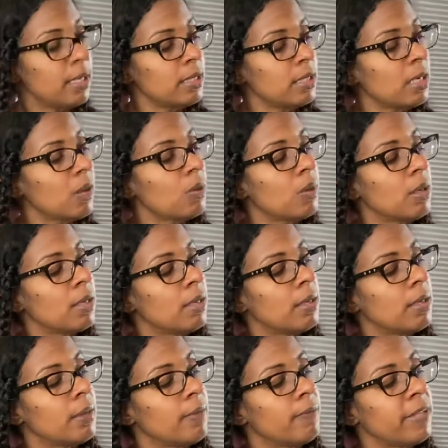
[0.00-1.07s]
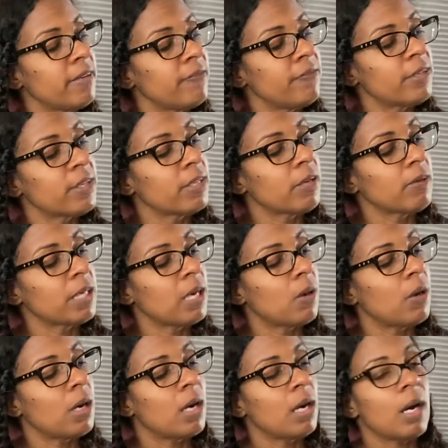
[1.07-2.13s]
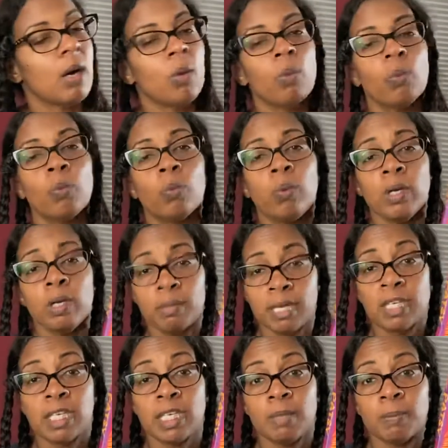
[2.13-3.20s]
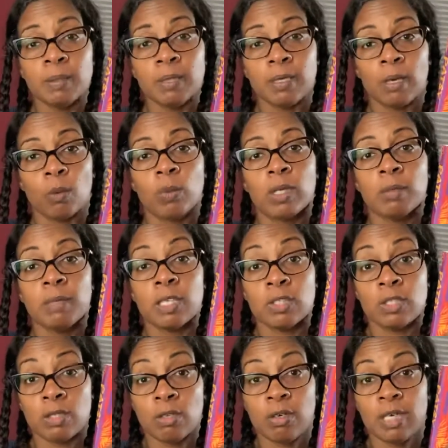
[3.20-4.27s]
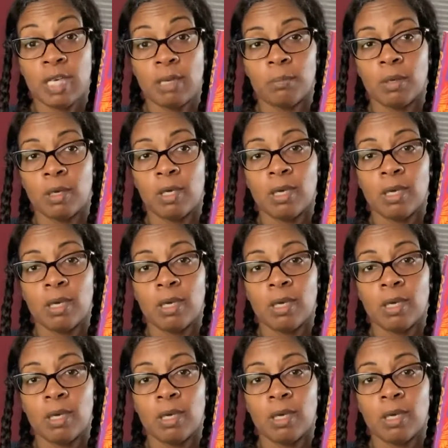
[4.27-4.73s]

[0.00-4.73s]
No, they've figured out now, we're going to make you keep it there. We're going to make you see our name.